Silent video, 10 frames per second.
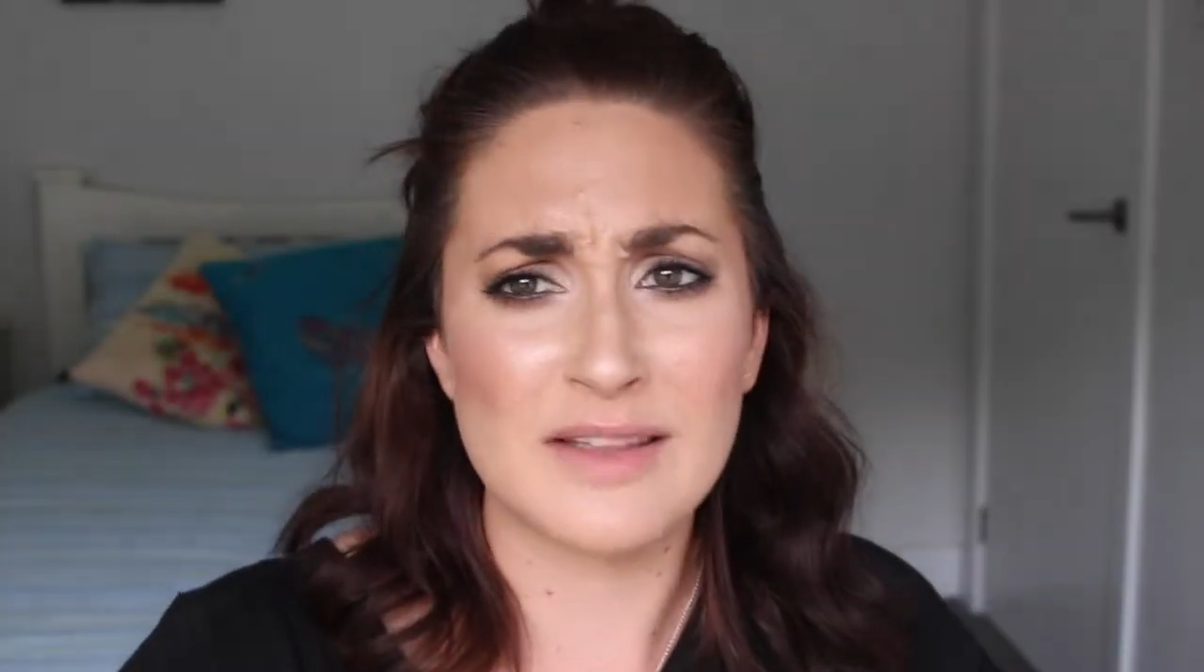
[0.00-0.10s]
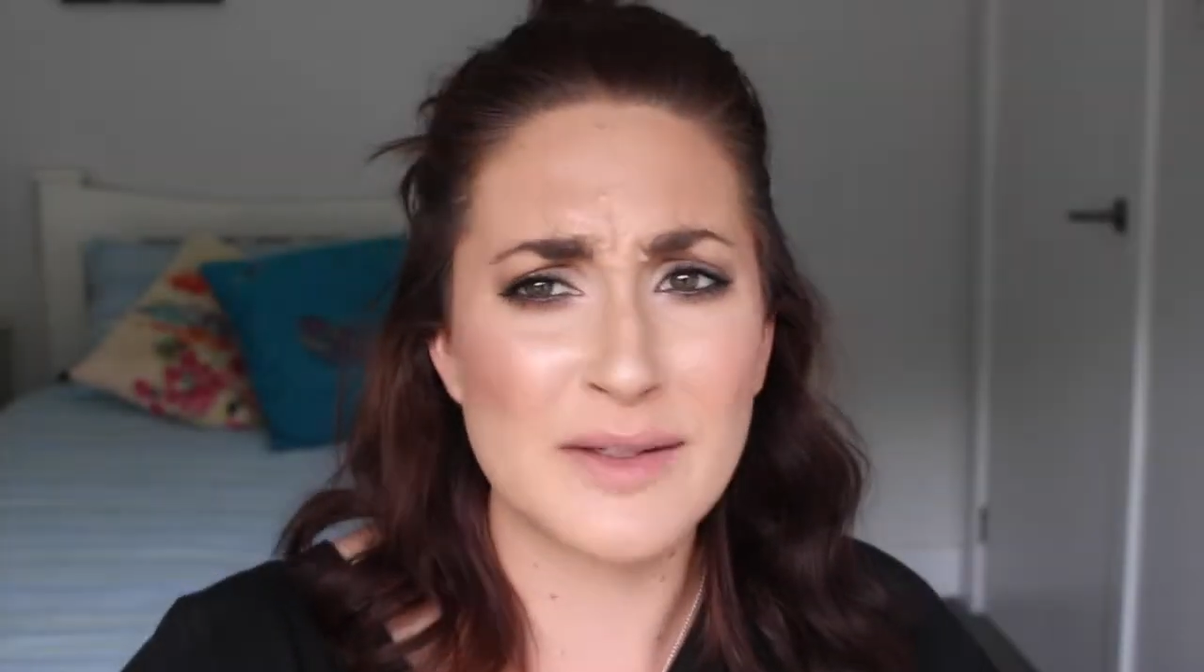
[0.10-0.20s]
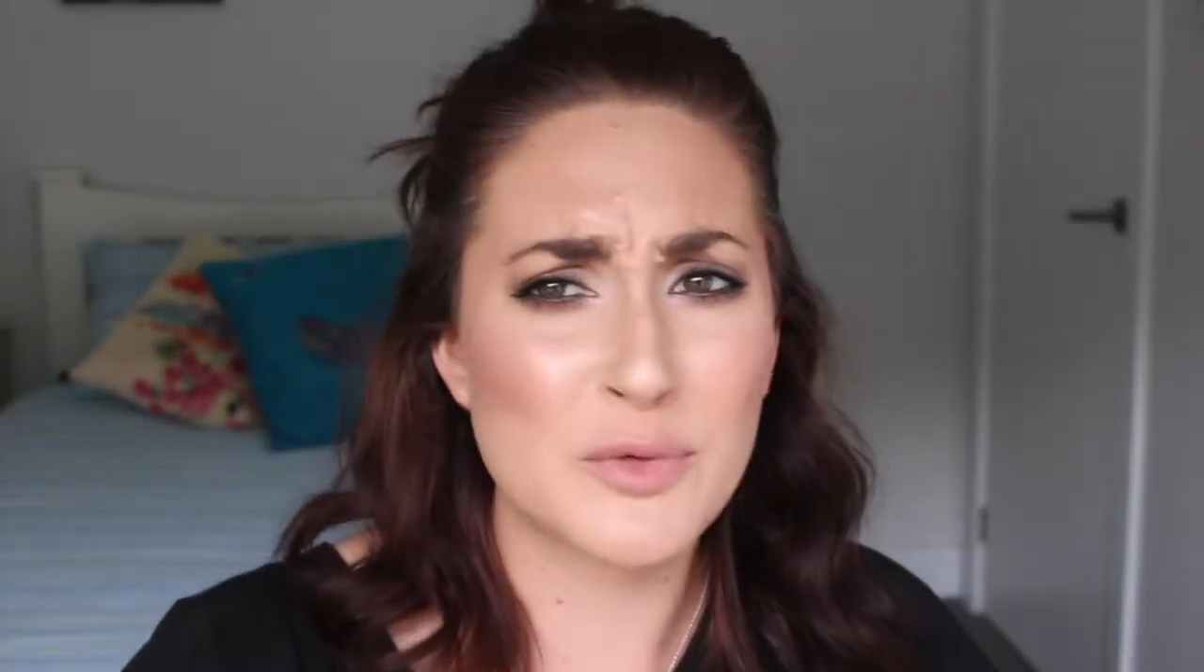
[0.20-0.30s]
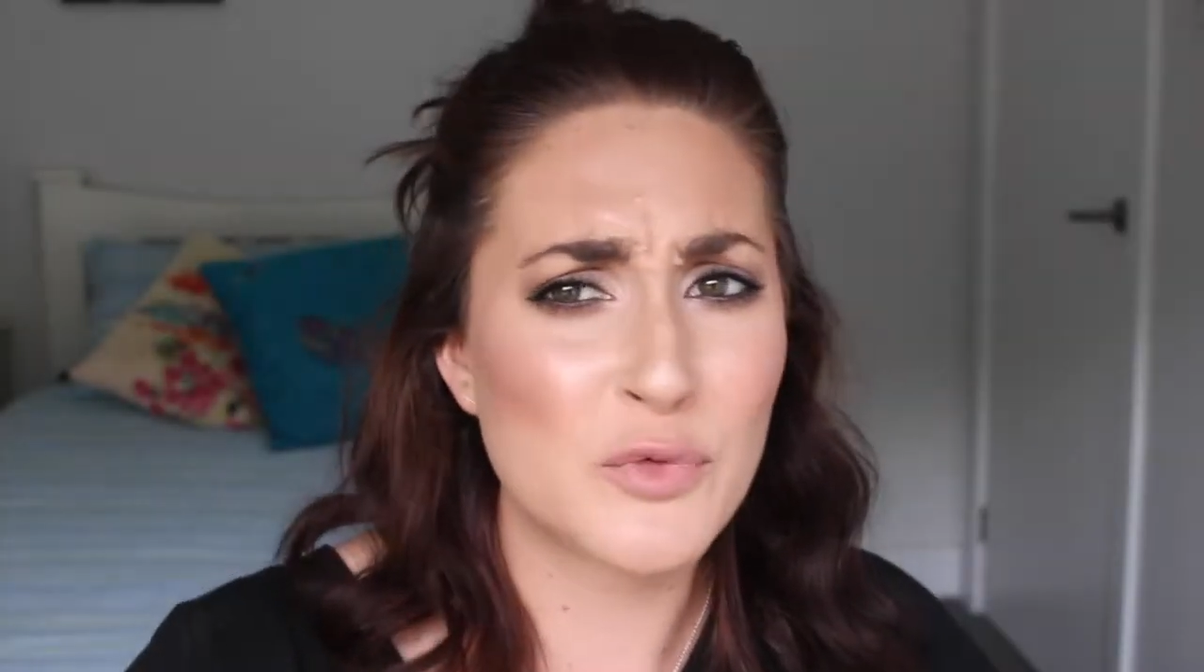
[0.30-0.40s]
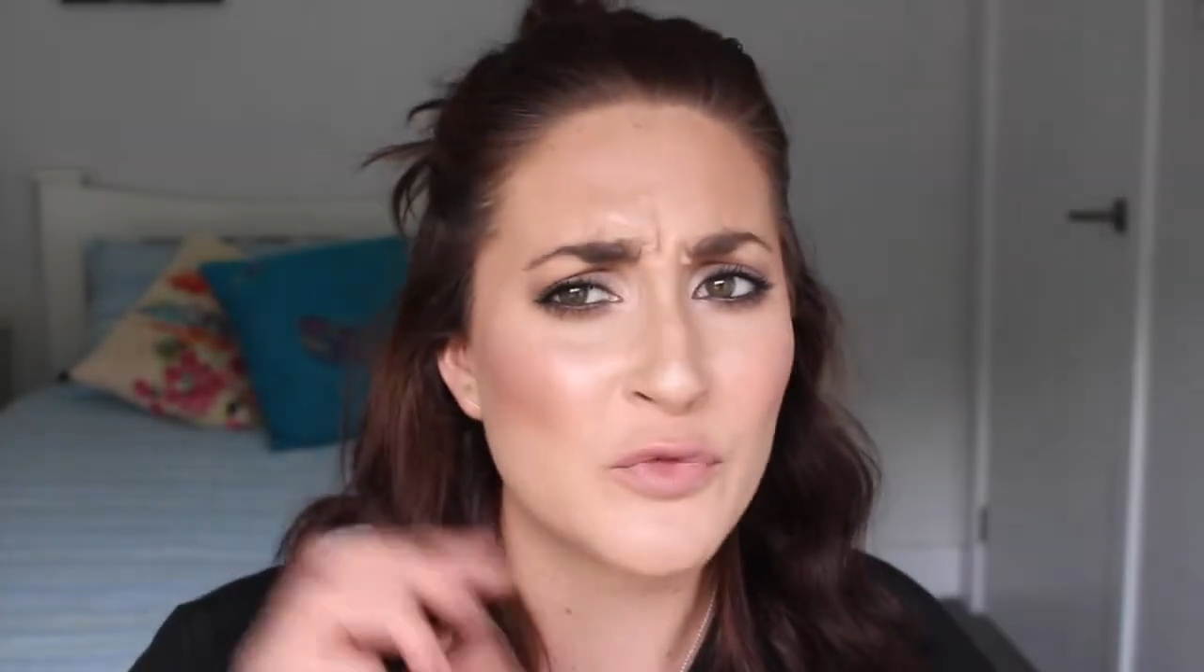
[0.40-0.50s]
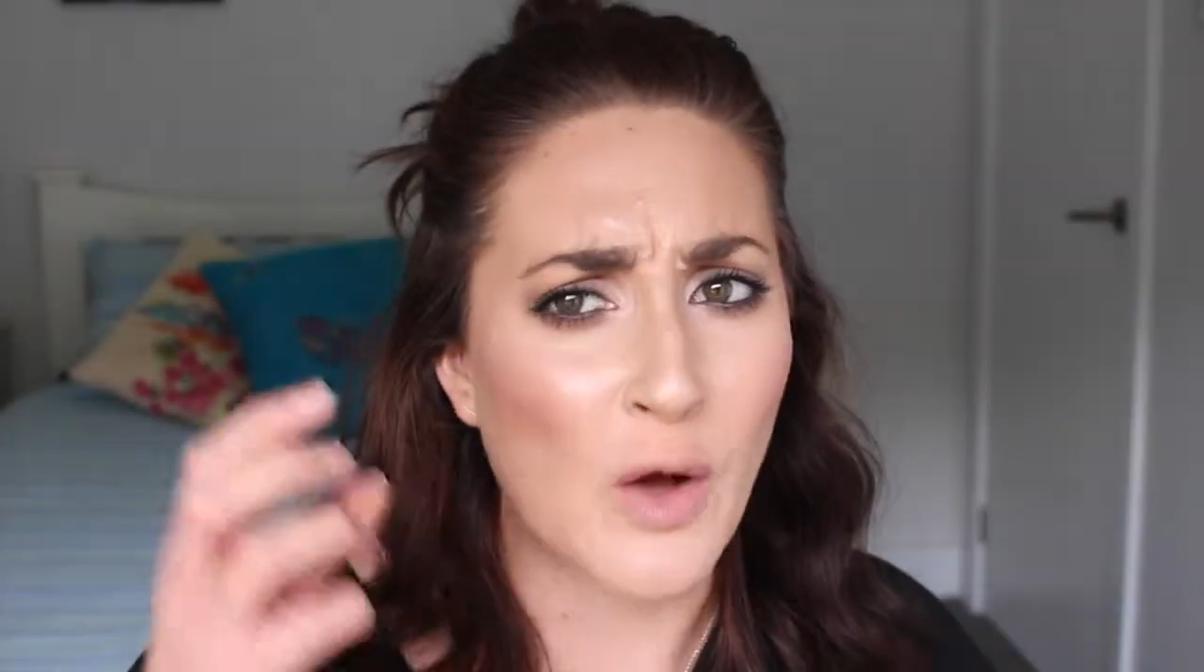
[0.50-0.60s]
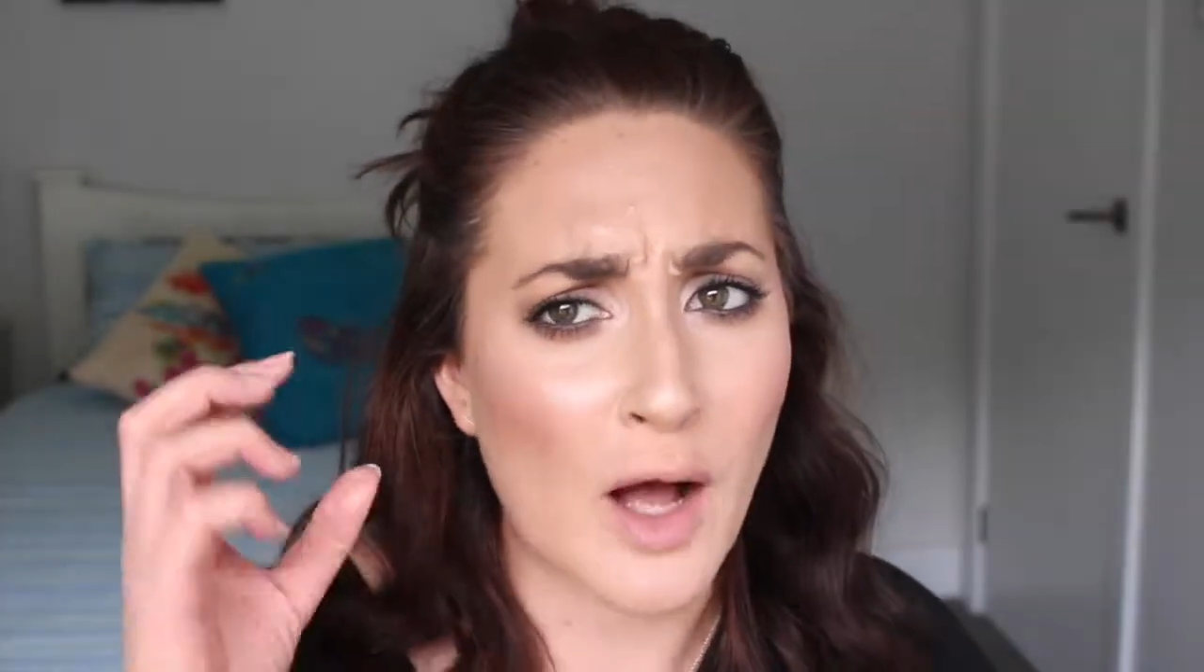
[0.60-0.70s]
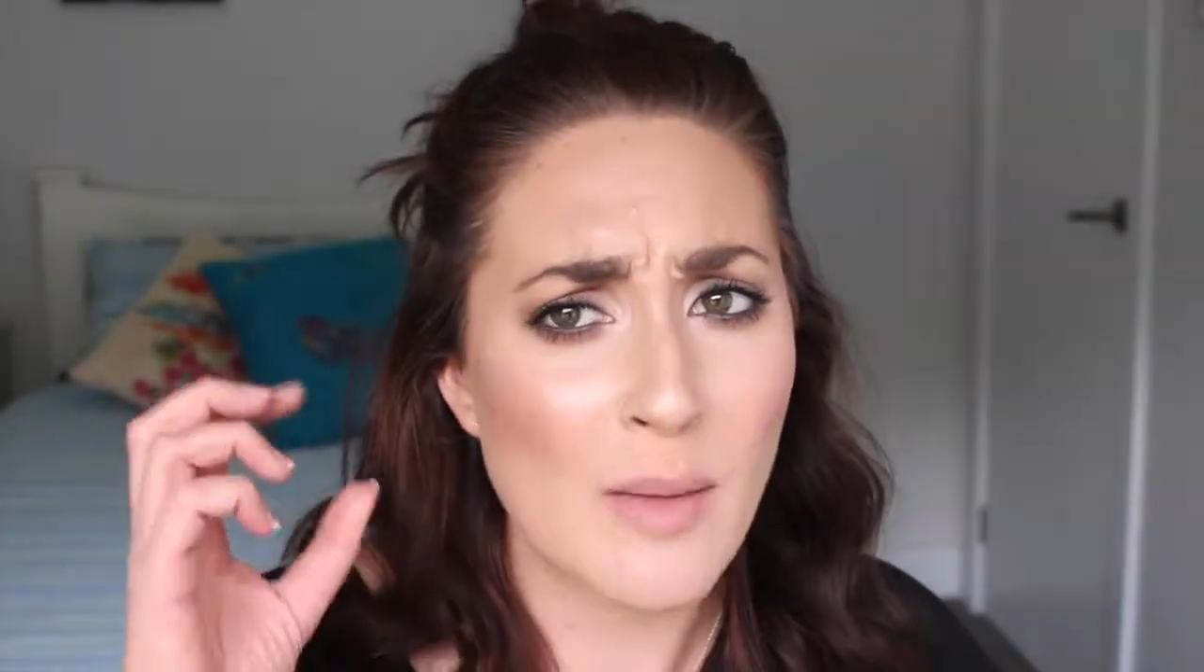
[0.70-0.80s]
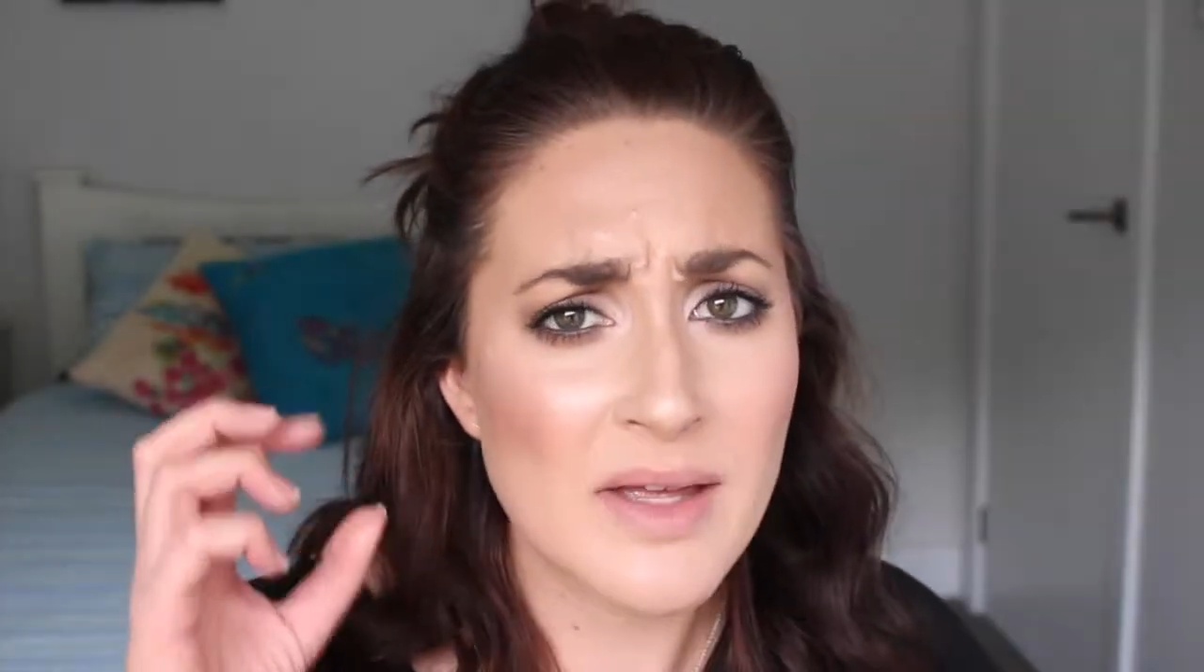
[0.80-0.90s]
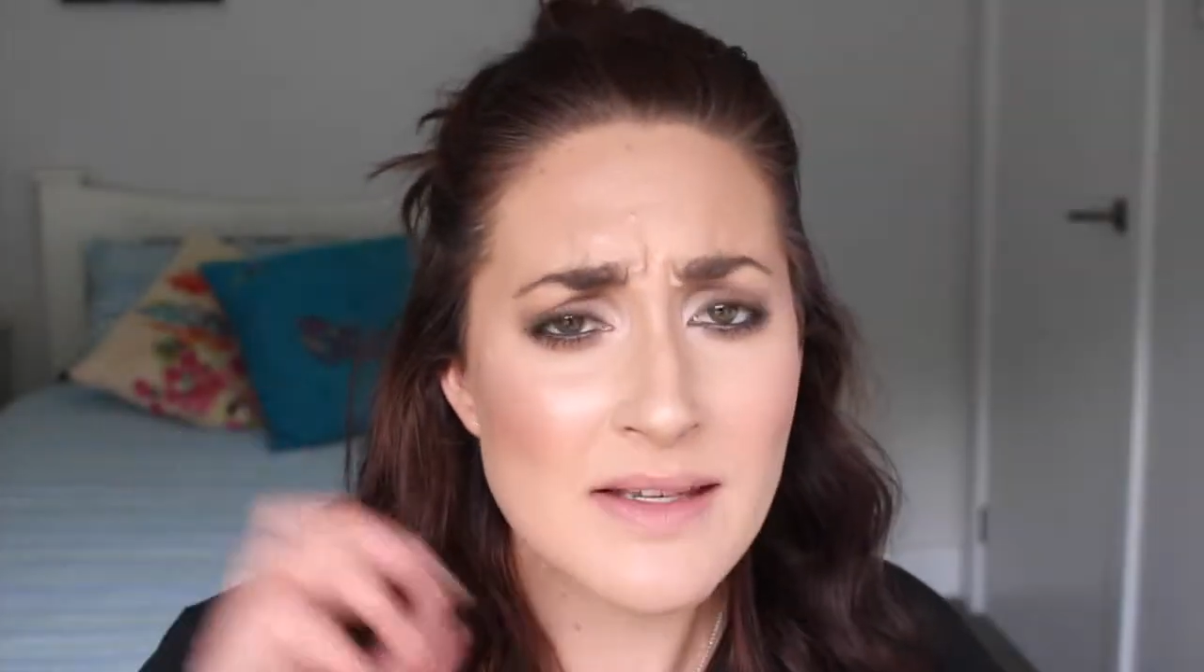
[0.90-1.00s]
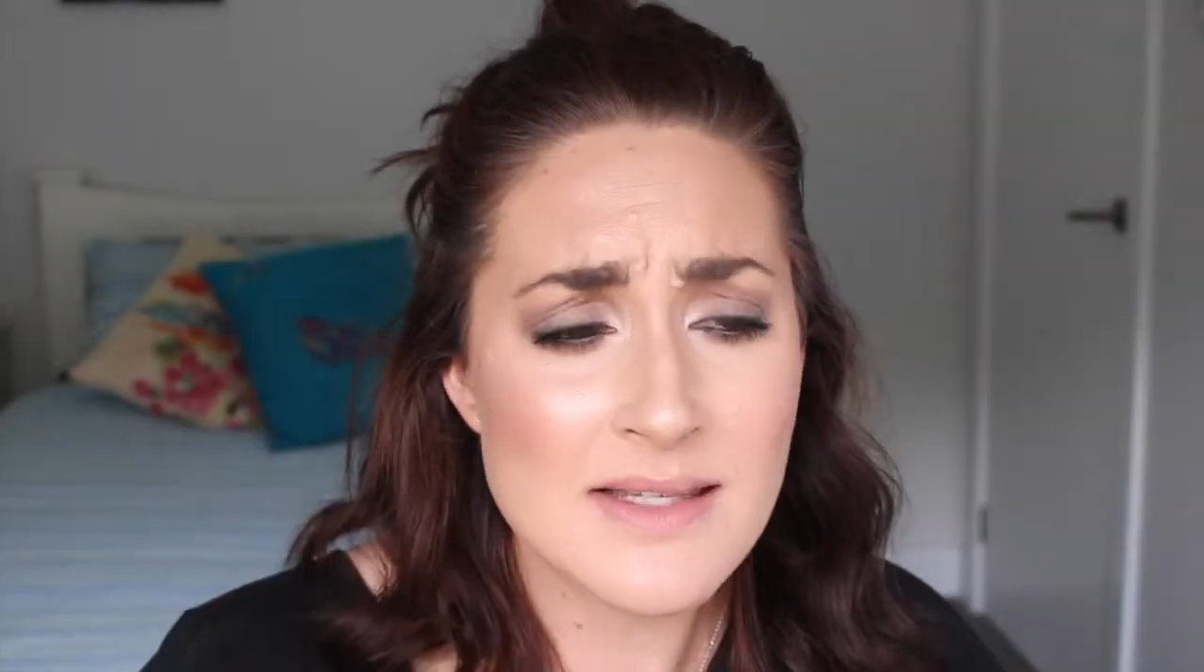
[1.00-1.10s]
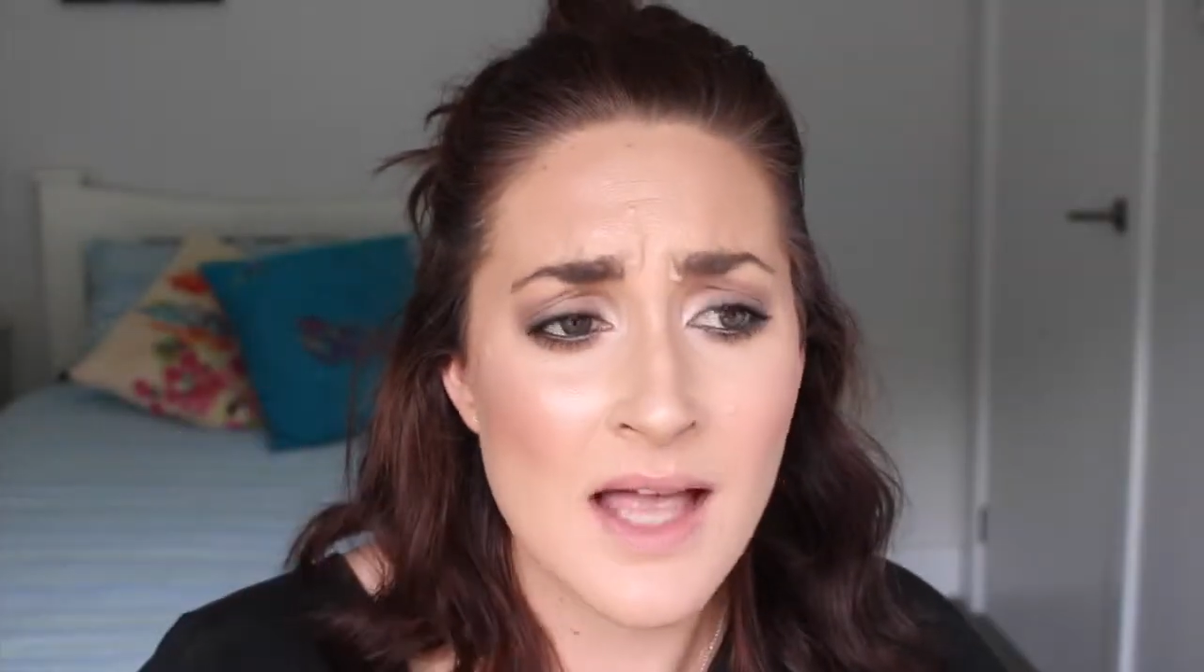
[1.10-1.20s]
little fibers,